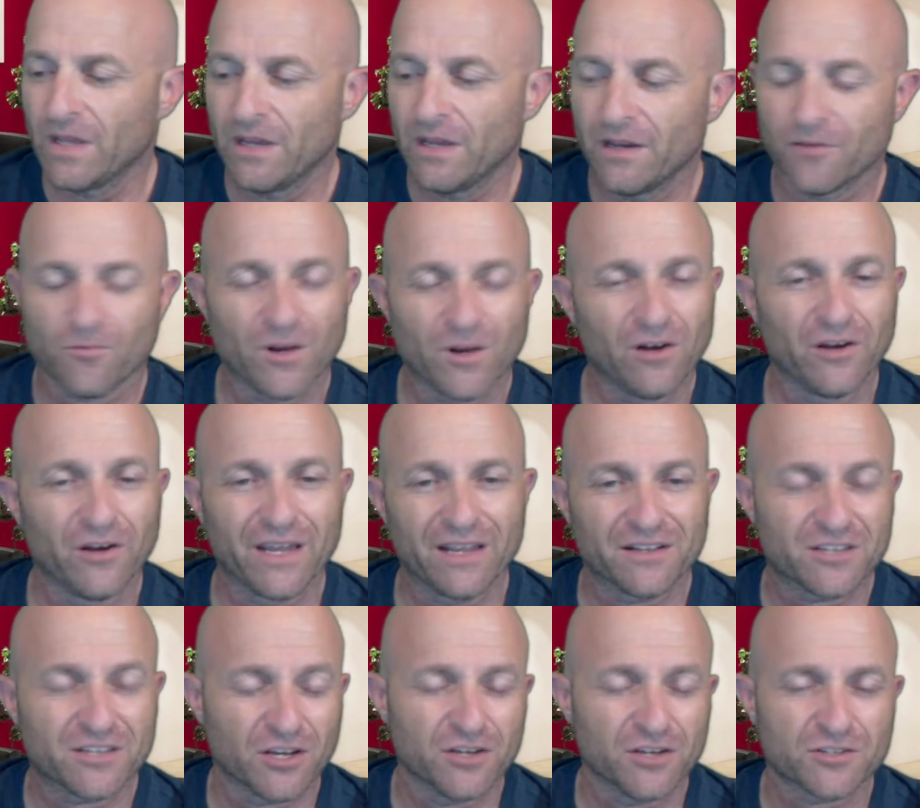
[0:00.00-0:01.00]
really
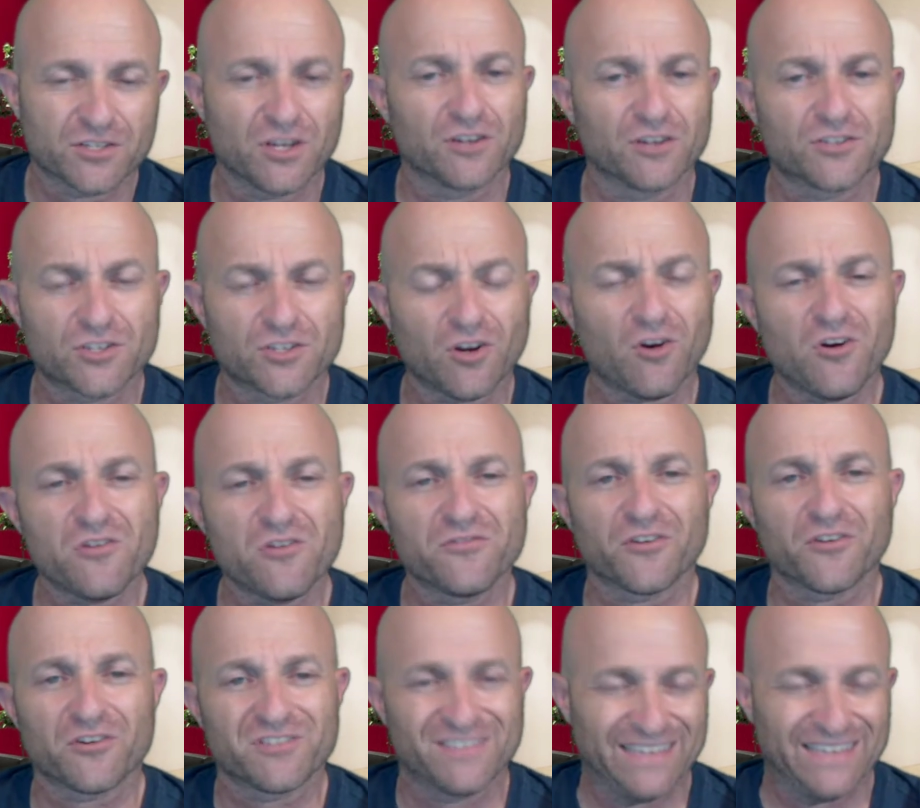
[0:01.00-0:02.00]
to turn
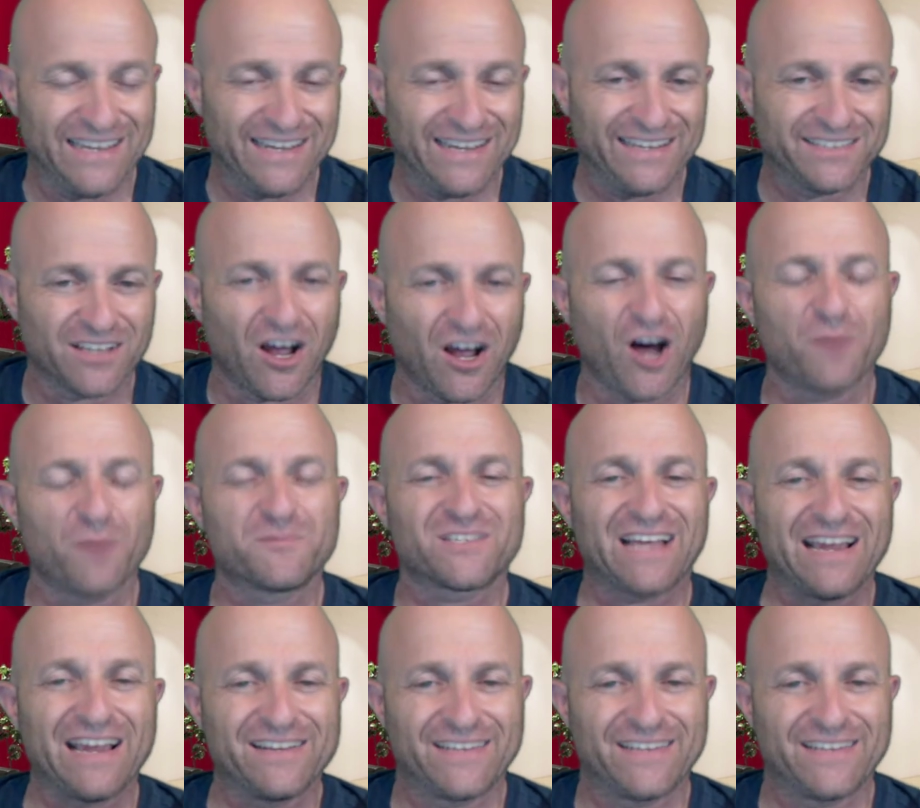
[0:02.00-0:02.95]
their cities upside